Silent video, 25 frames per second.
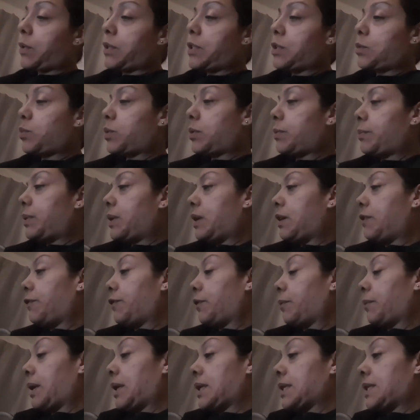which would be
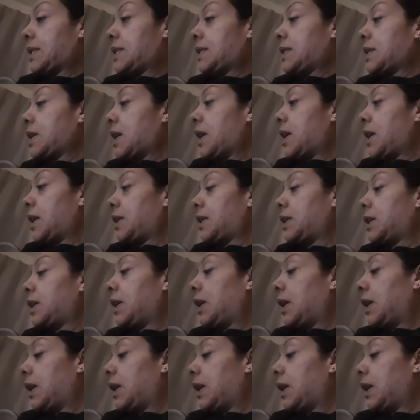for my son.